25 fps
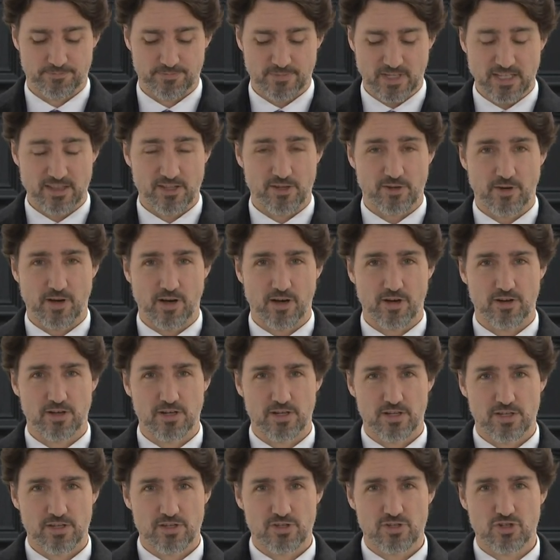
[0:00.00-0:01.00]
And there are
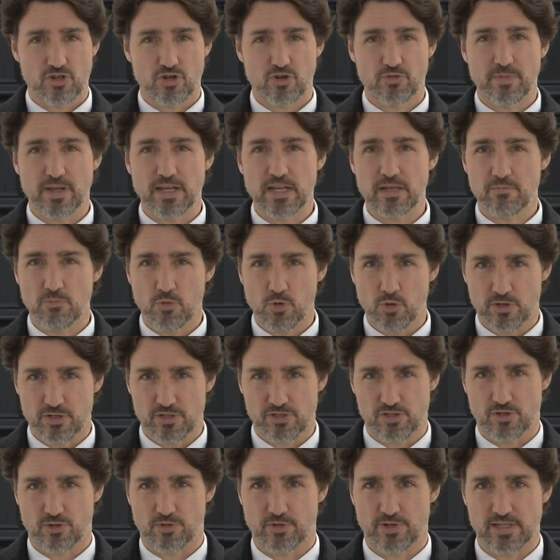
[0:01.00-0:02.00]
so many more
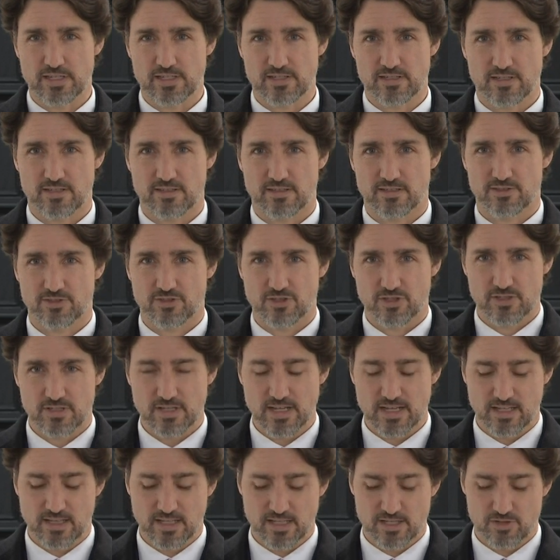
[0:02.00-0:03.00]
stories just
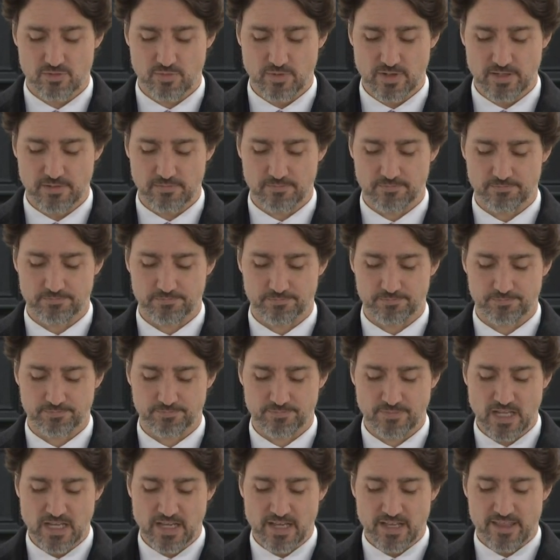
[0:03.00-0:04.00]
like this one.
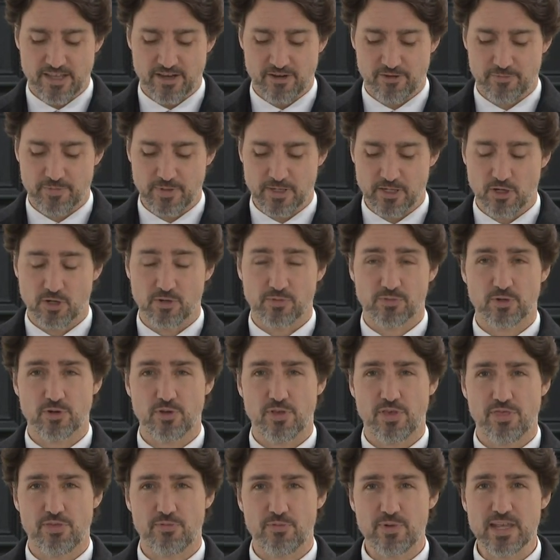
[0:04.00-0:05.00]
There have been over
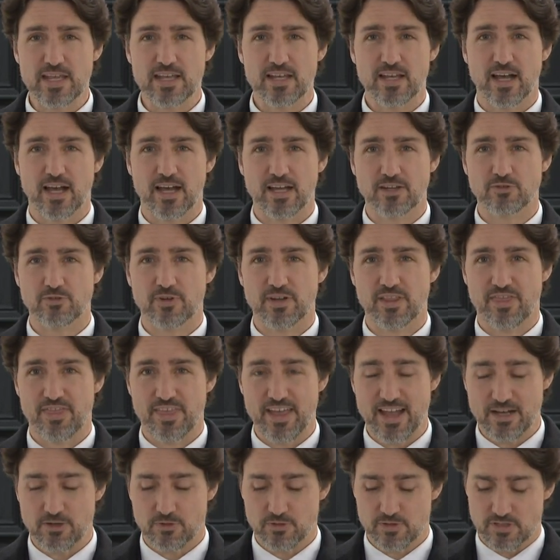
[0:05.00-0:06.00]

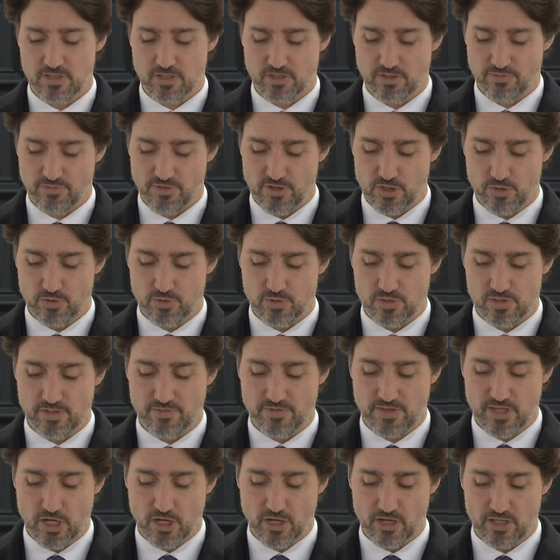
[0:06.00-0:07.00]
300,000 views
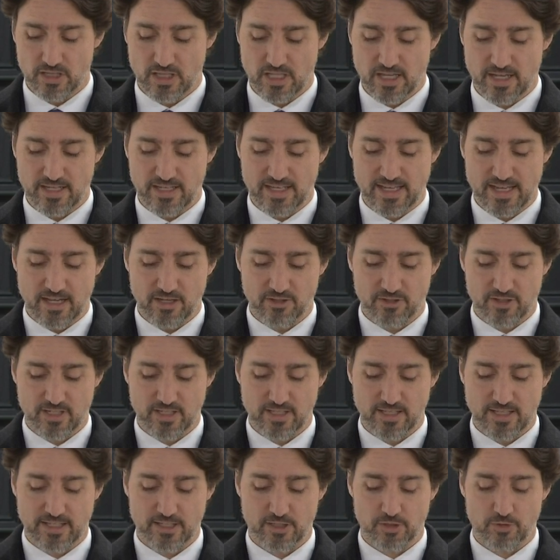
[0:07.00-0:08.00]
of the online
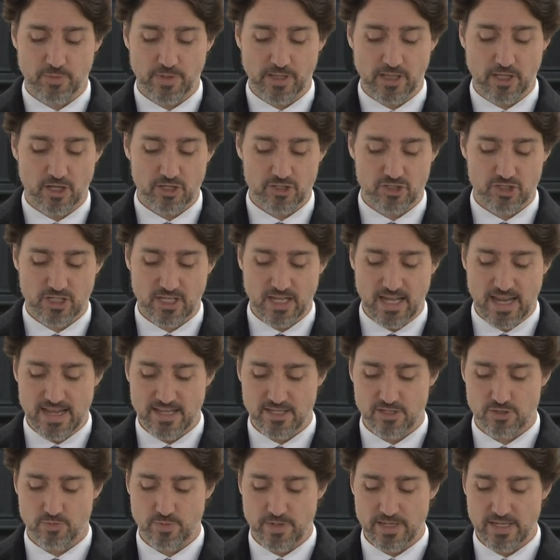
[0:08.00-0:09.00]
calculator we launched
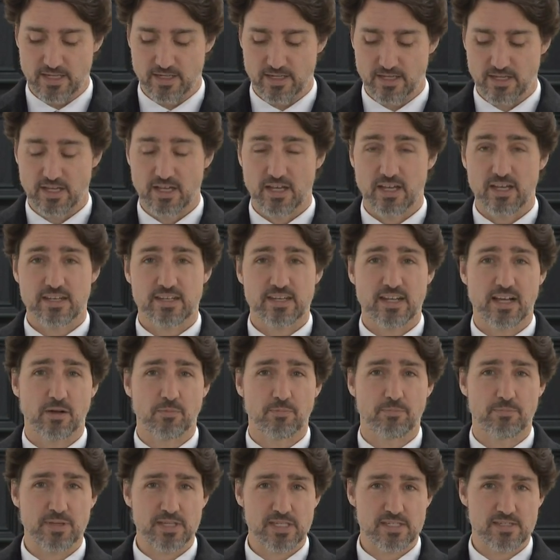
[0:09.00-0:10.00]
last week to
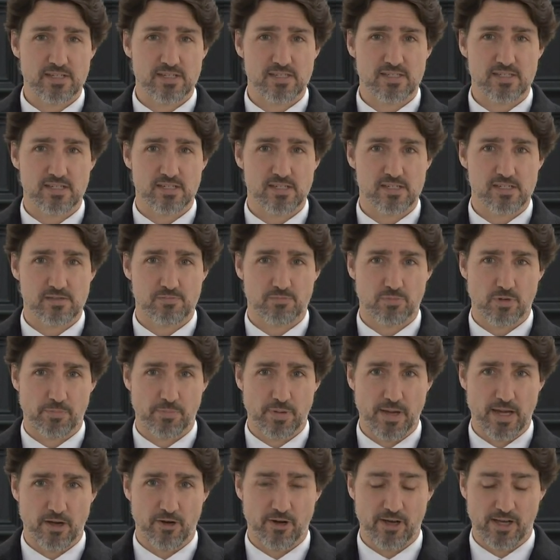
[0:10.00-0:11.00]
help businesses
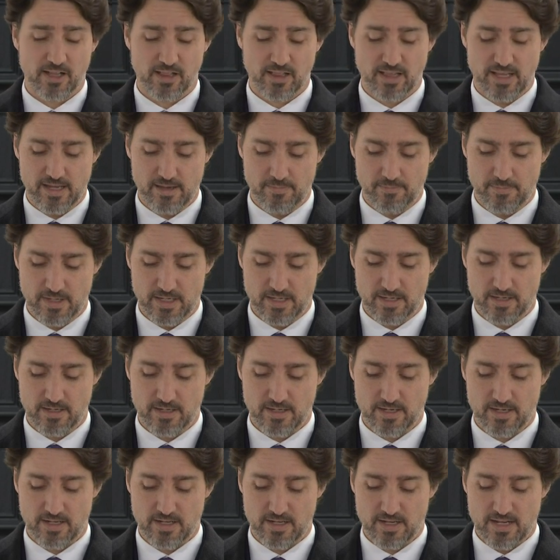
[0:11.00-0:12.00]
prepare a claim.
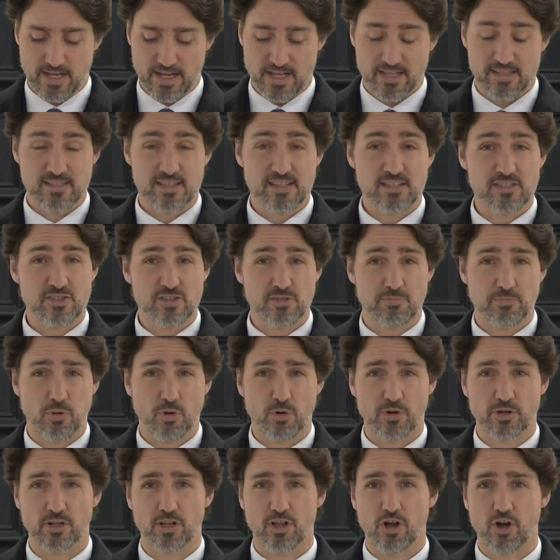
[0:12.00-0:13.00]
And since the
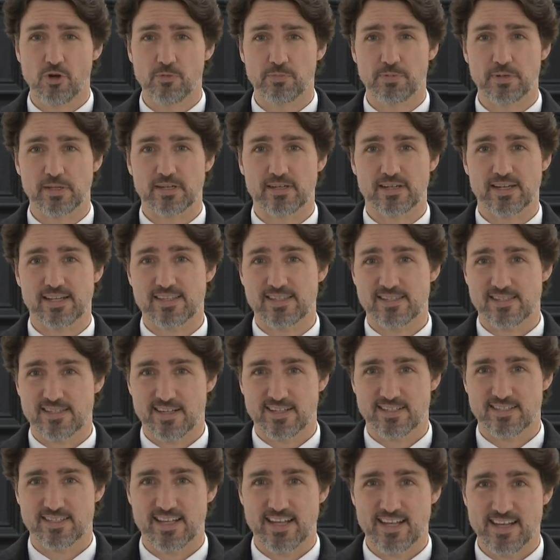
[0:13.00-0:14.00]
portal opened at
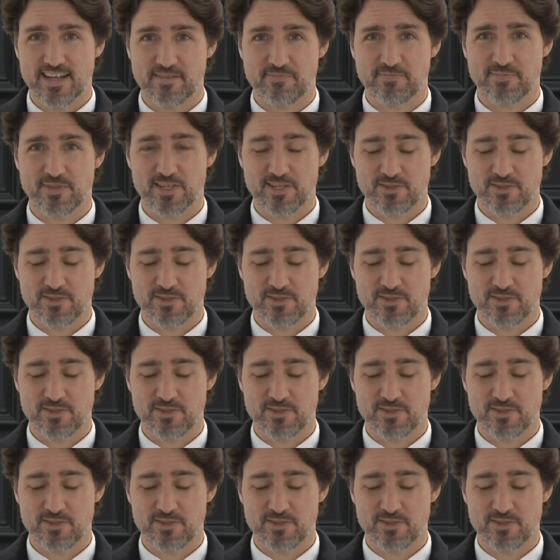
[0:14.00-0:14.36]
6 a.m.